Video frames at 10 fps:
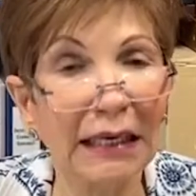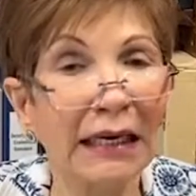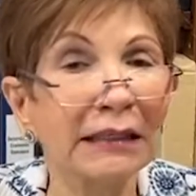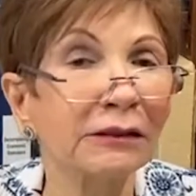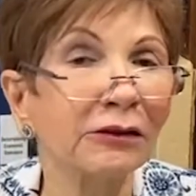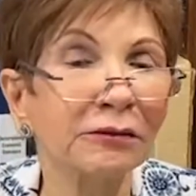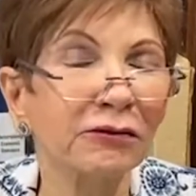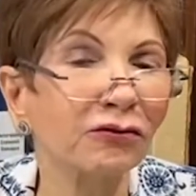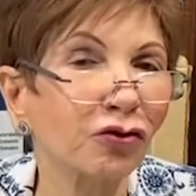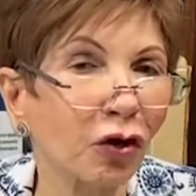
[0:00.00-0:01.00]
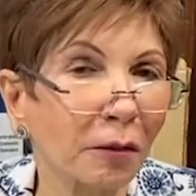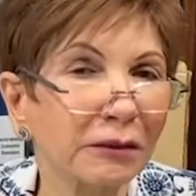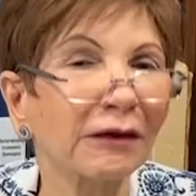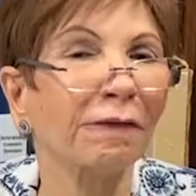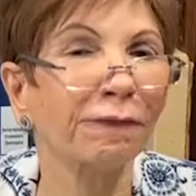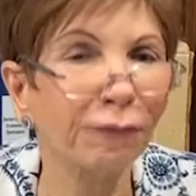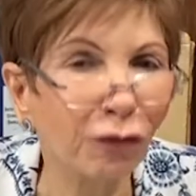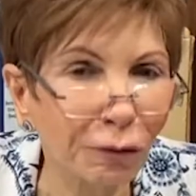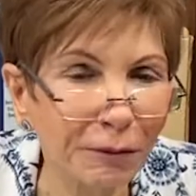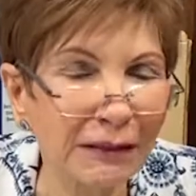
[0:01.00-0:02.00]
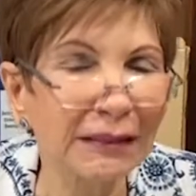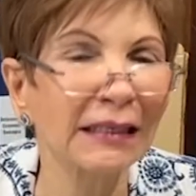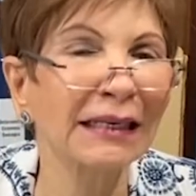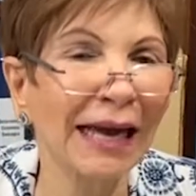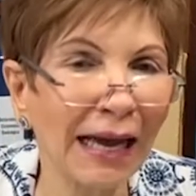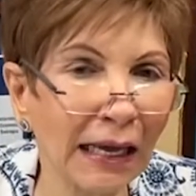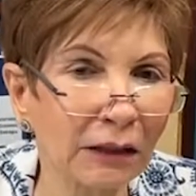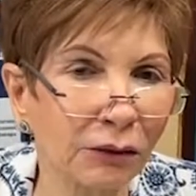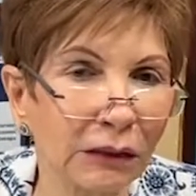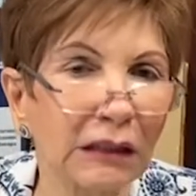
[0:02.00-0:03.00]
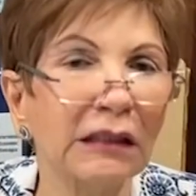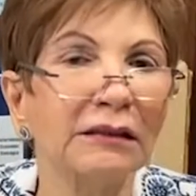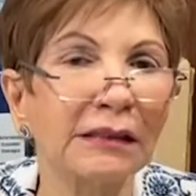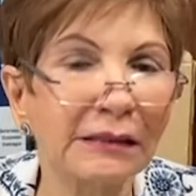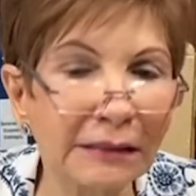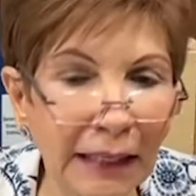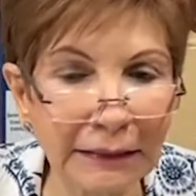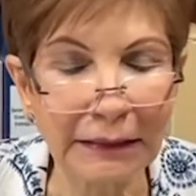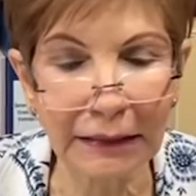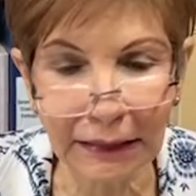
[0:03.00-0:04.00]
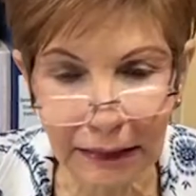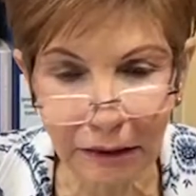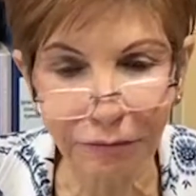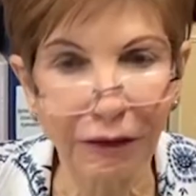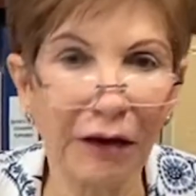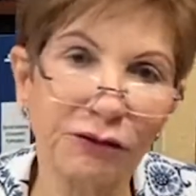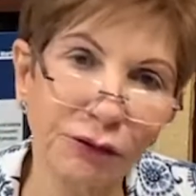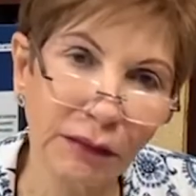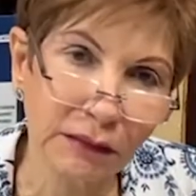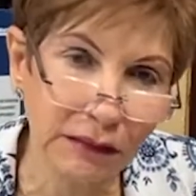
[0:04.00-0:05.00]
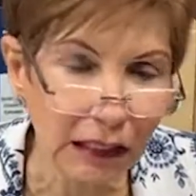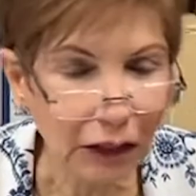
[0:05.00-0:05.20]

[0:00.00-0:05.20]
and in terms of jobs, 4% annually since 1995 during this